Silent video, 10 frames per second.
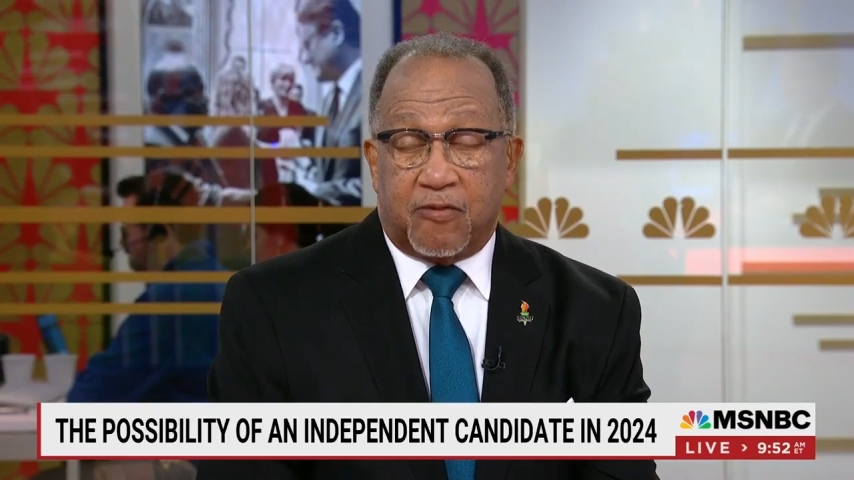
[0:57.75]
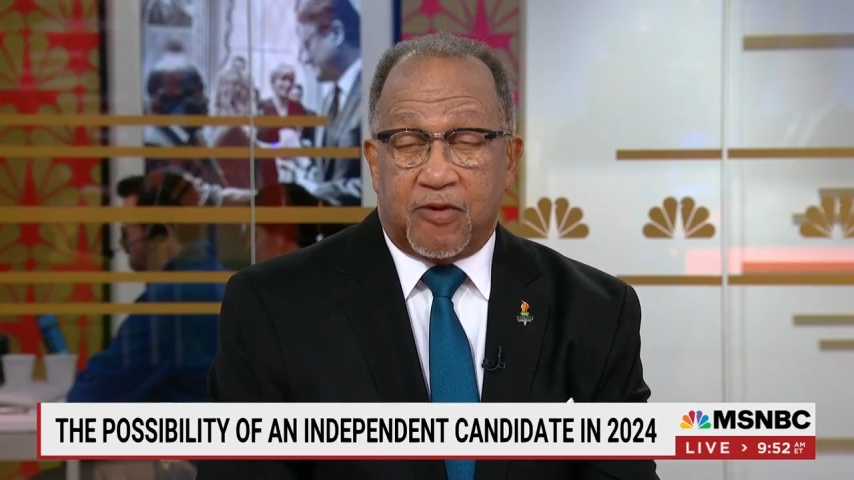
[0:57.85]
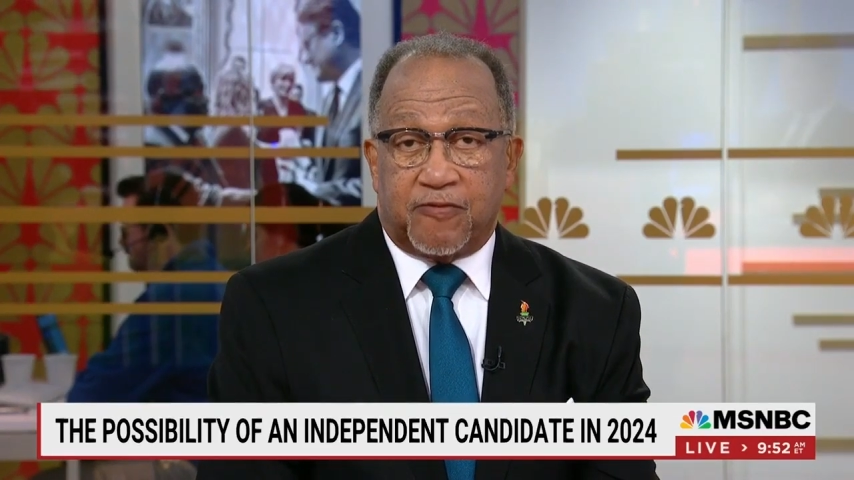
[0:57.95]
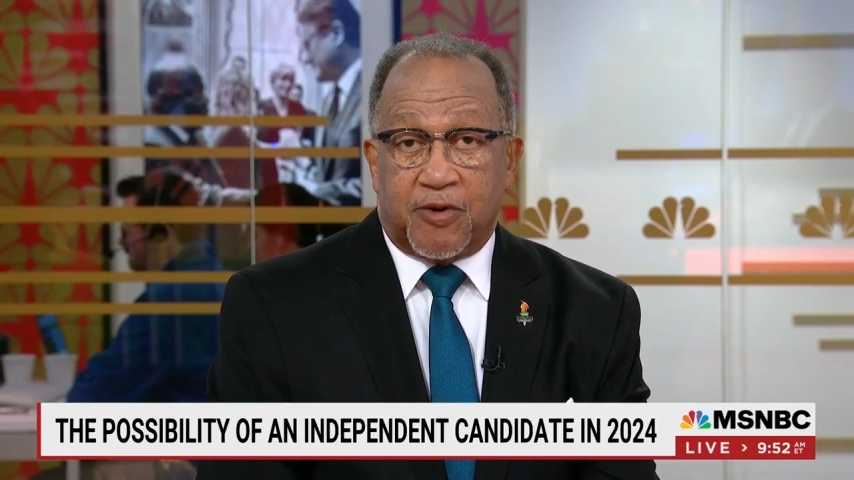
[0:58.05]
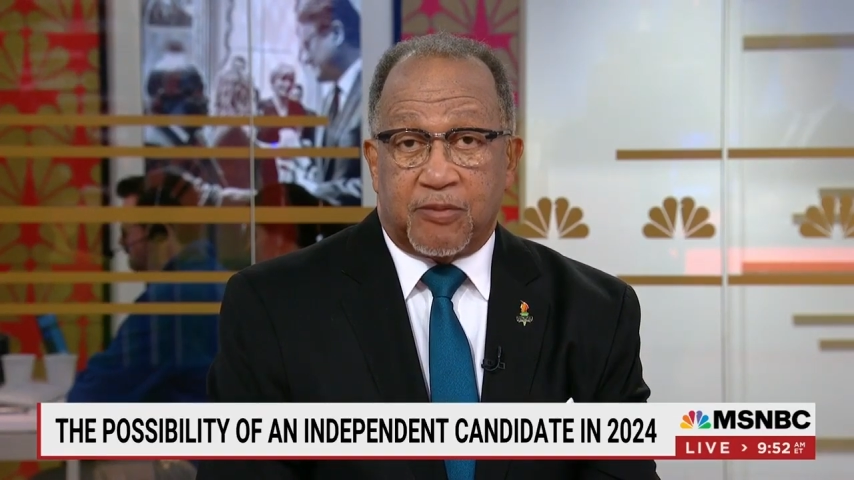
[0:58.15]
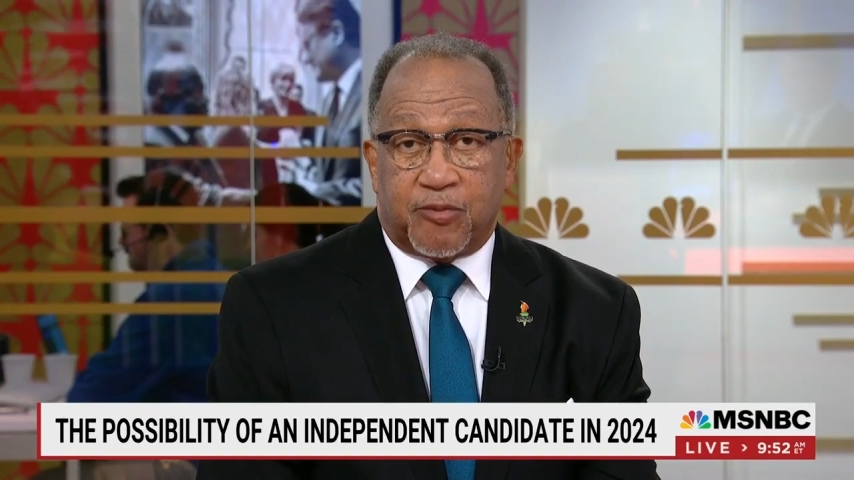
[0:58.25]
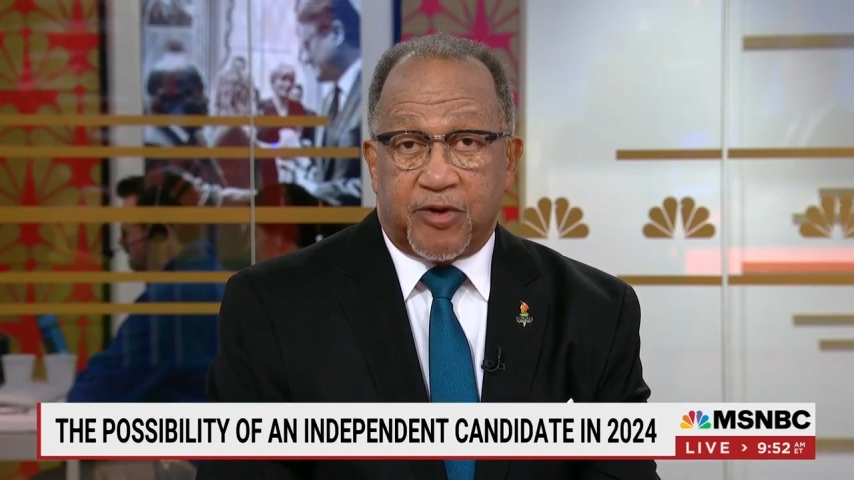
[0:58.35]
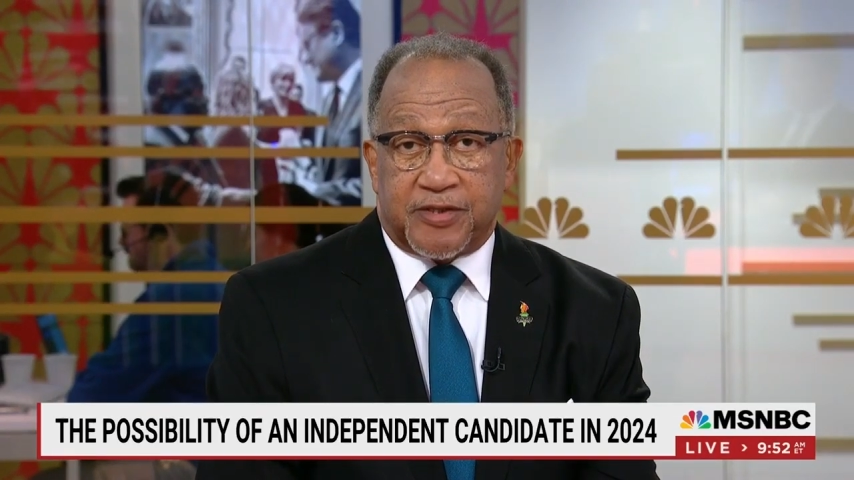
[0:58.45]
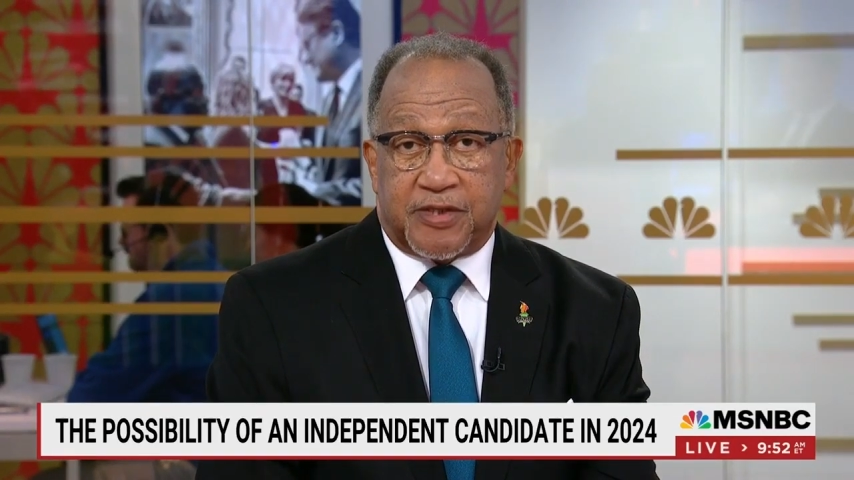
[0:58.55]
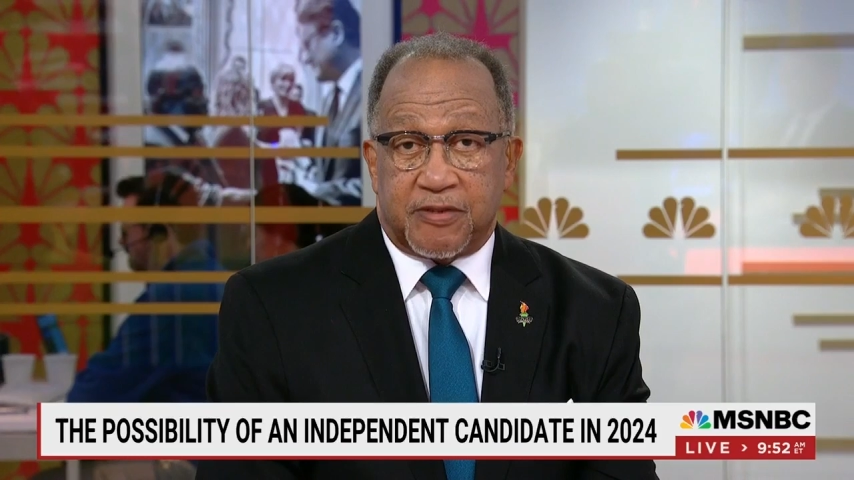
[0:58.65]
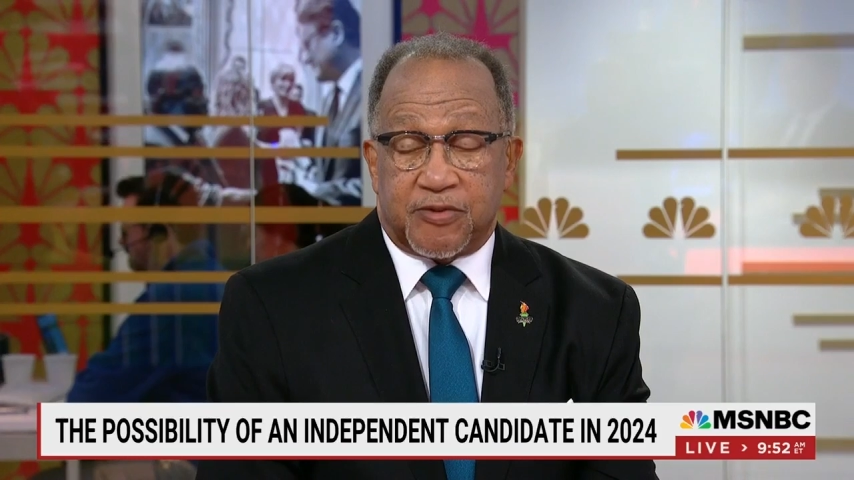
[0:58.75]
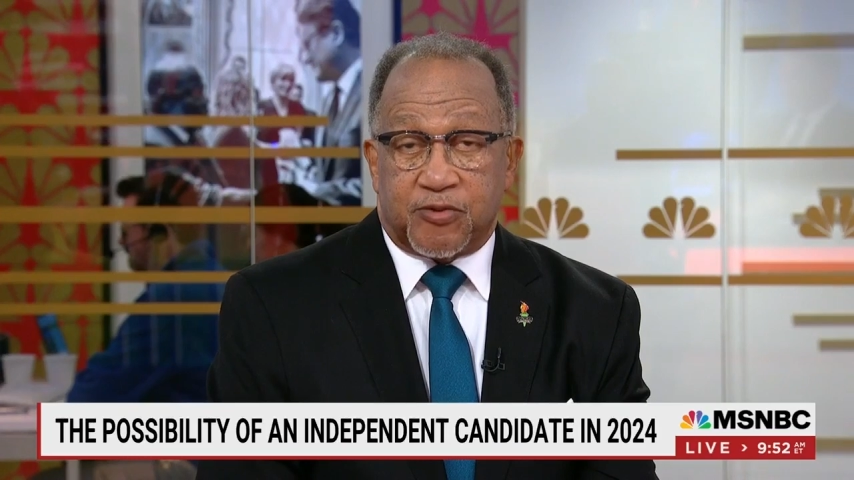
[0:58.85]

with former President